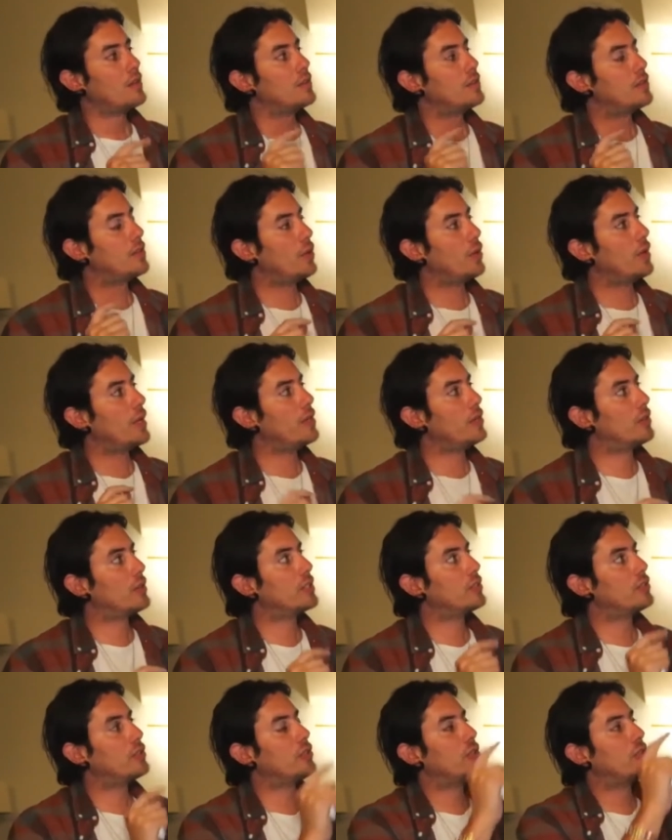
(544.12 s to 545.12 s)
So, in
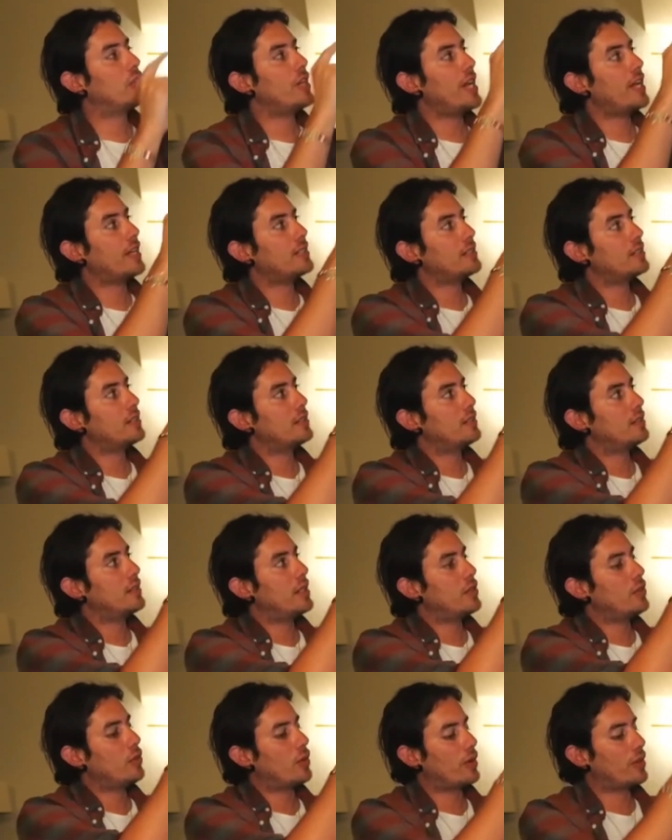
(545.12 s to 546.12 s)
order to connect
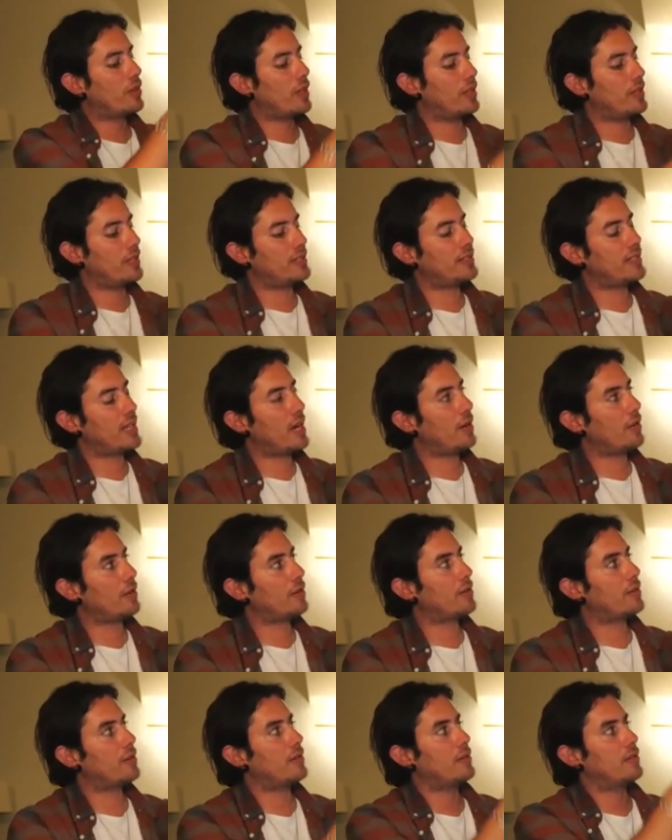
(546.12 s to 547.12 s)
the North and the
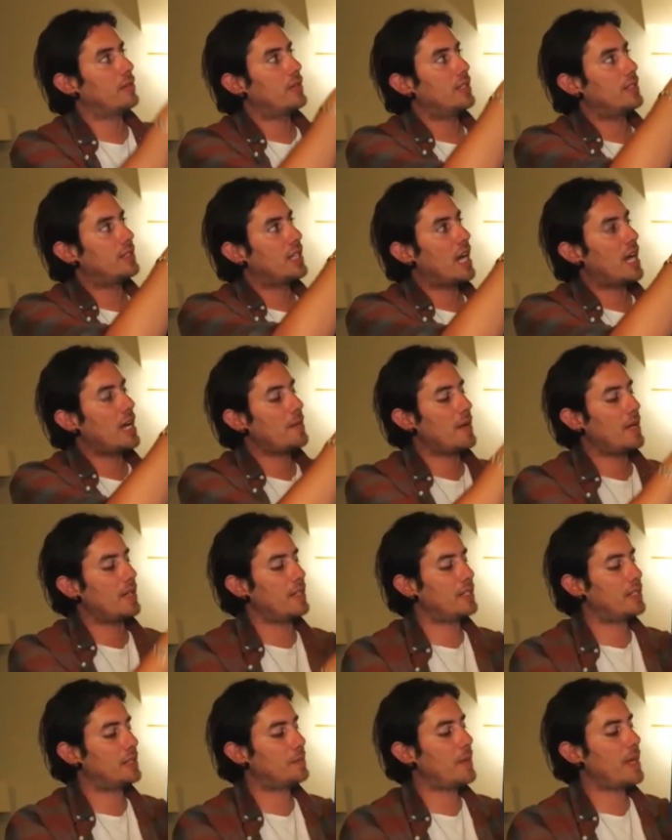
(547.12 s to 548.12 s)
South, the time
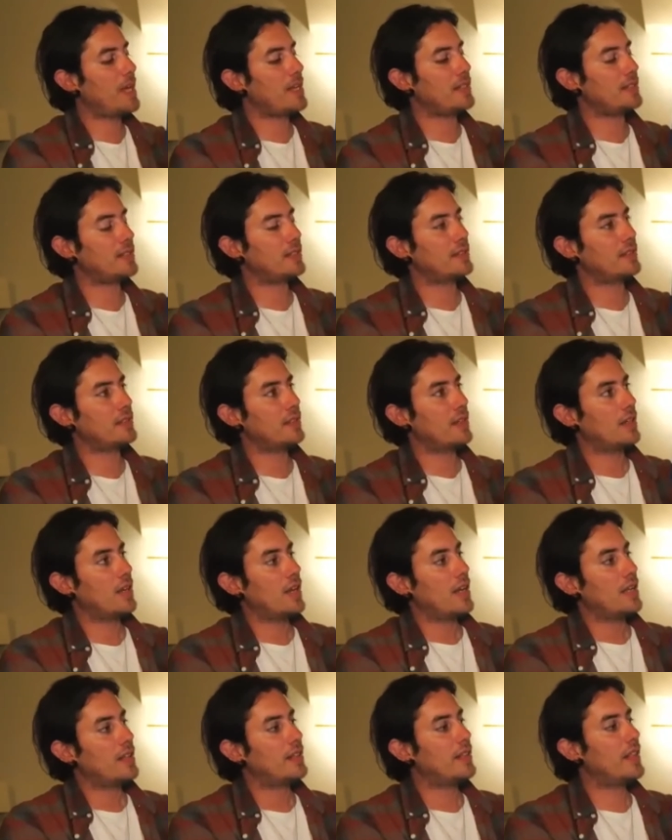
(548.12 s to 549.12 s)
and the space,
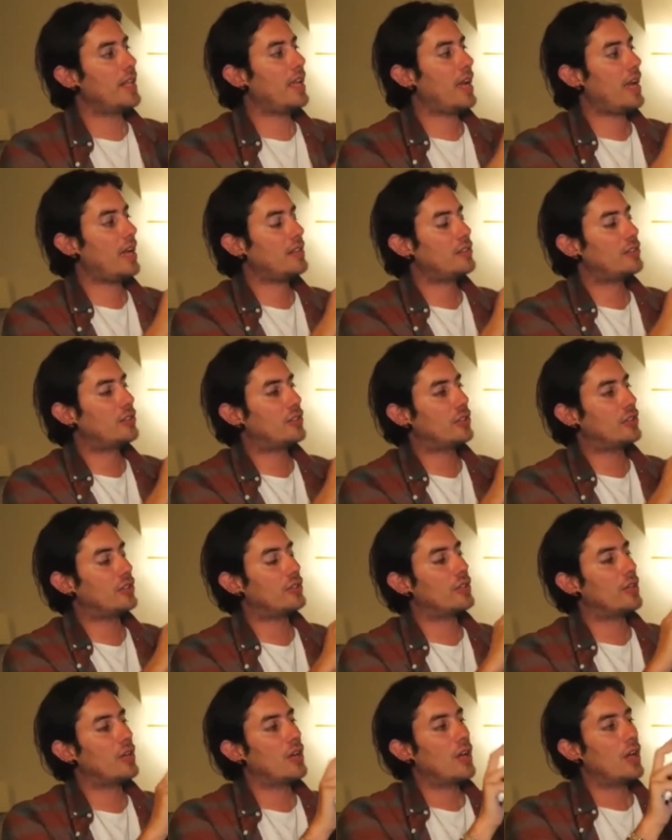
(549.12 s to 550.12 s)
they had
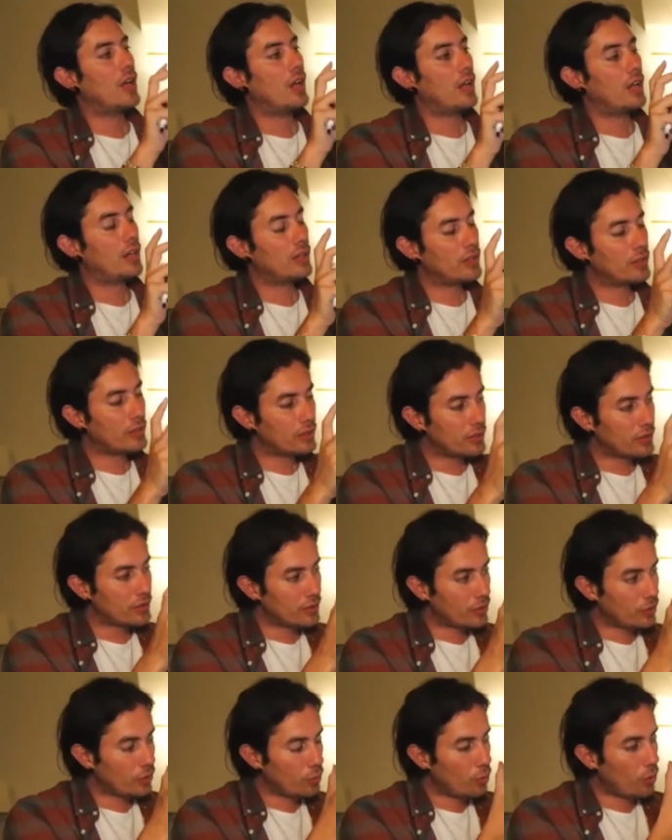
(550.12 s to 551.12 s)
to
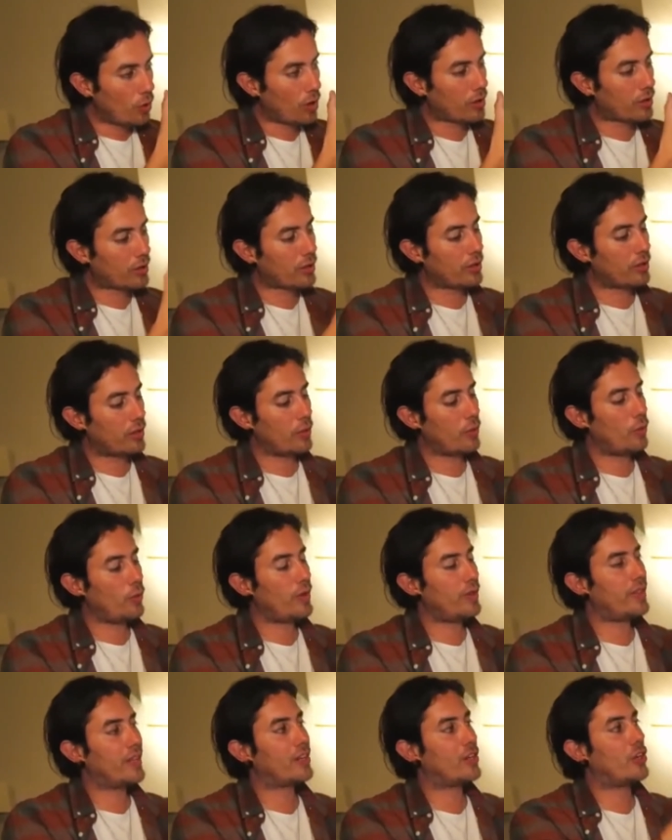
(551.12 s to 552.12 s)
work
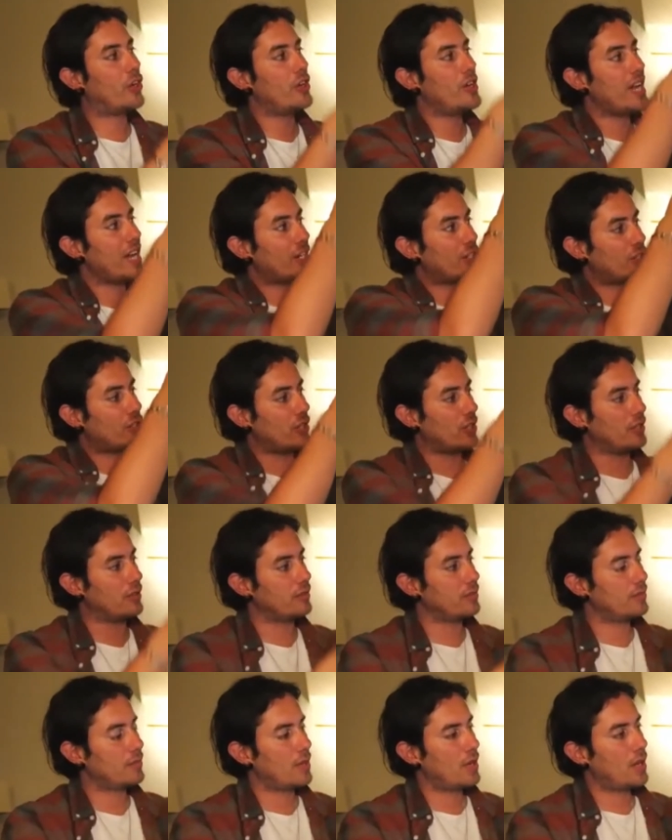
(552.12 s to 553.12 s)
with a
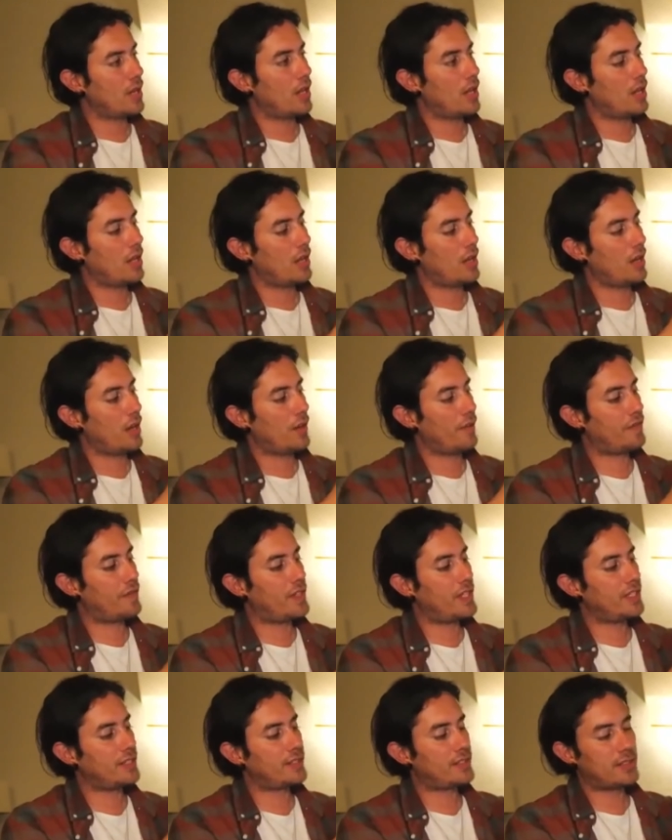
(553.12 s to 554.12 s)
connection of
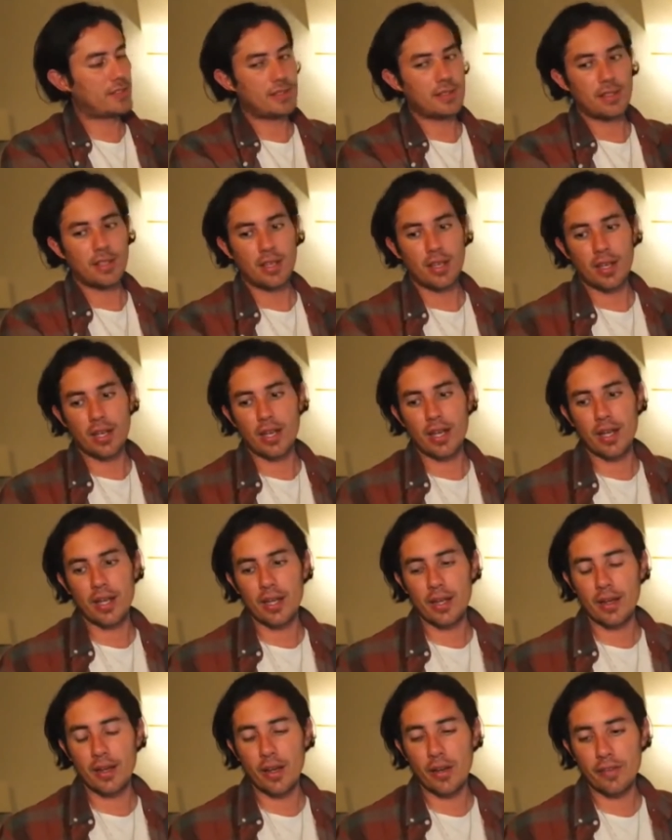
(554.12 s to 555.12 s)
this
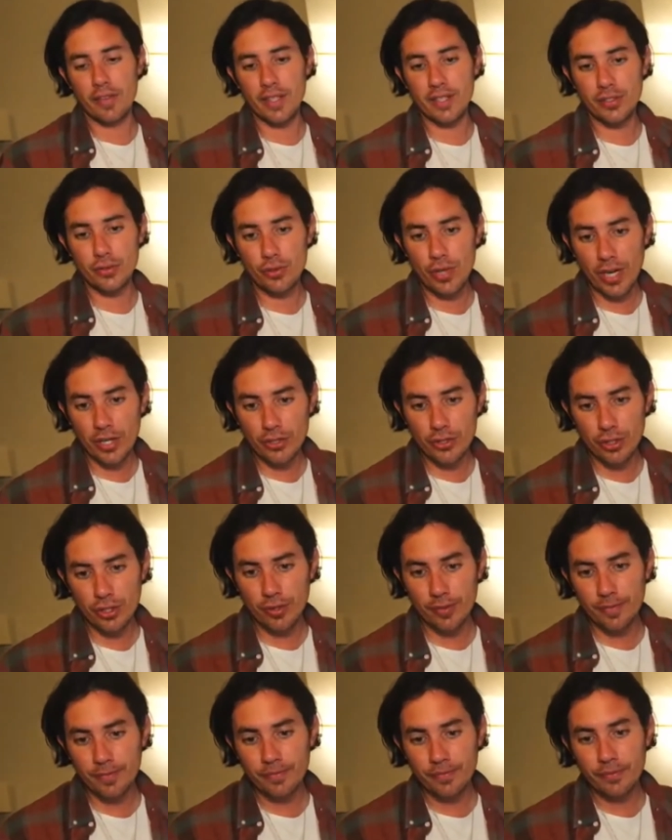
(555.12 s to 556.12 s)
uh, of this
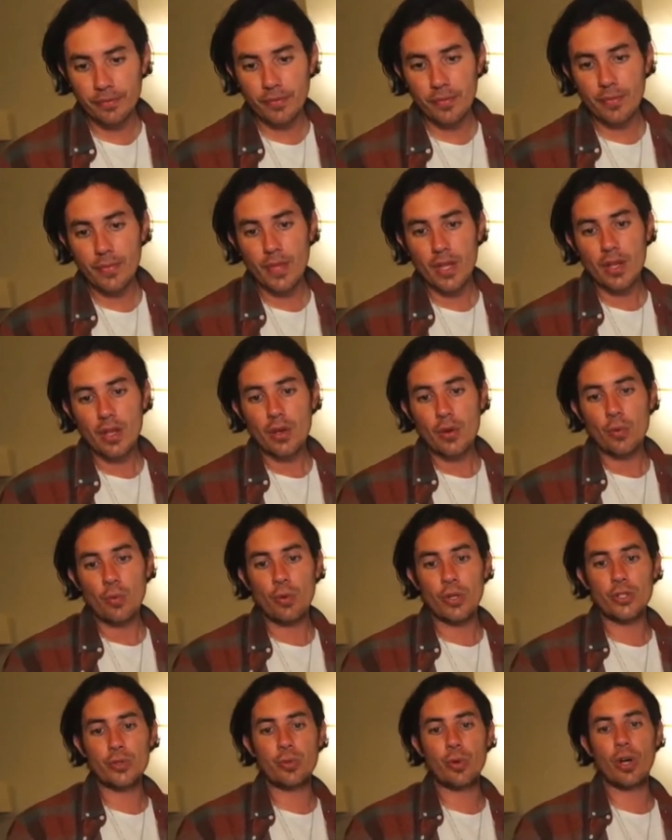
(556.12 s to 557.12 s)
structure,
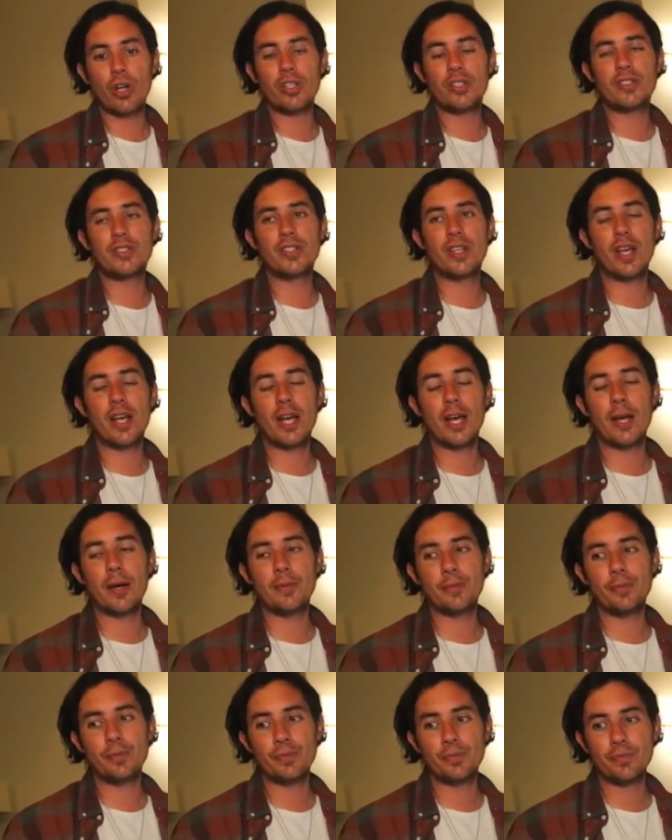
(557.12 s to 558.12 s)
which was
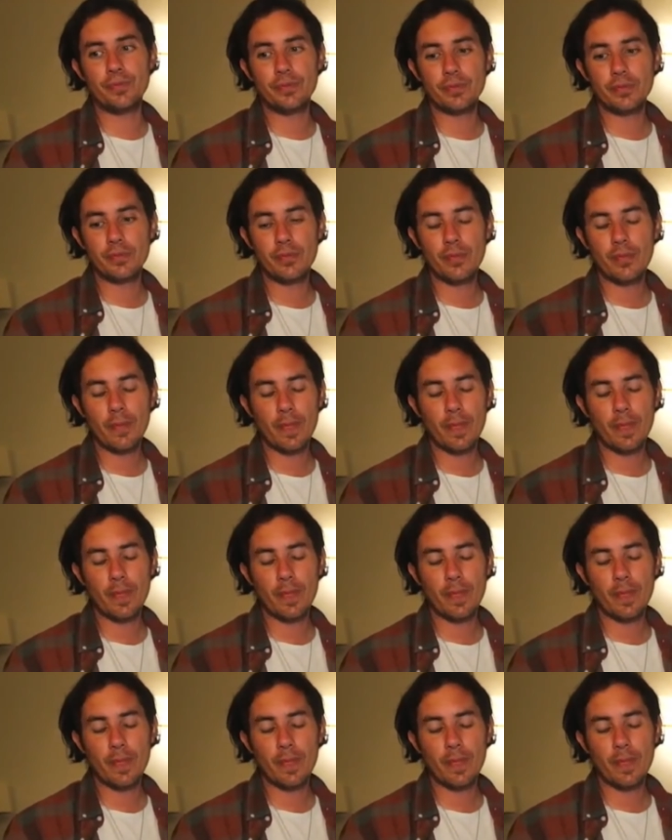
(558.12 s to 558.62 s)
um,